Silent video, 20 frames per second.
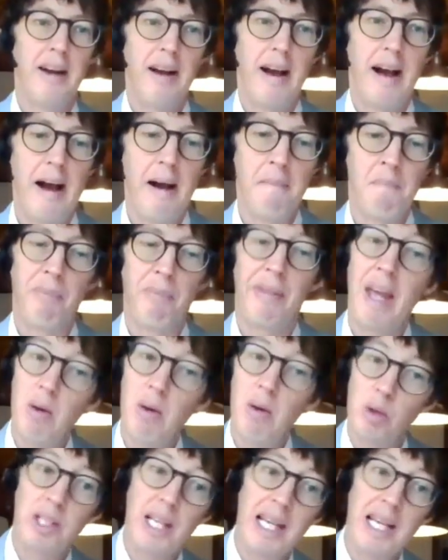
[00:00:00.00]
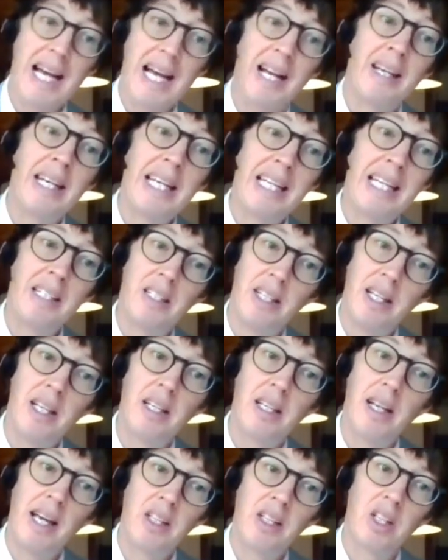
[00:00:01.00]
That will see our net debt
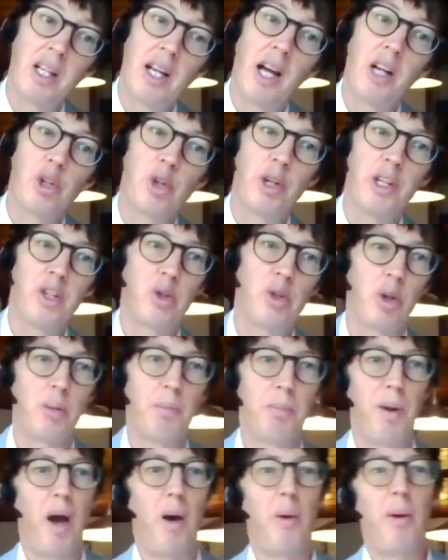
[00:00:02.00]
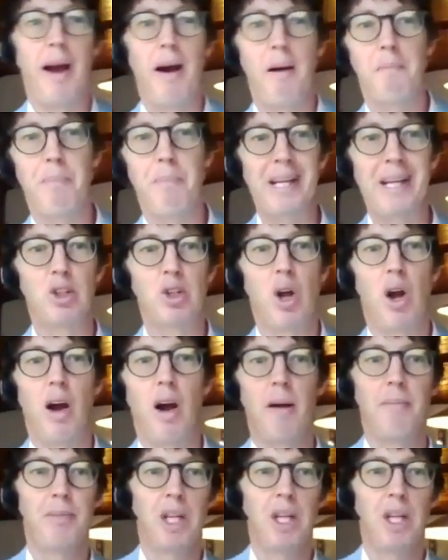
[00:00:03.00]
as a country sort of blow out big time.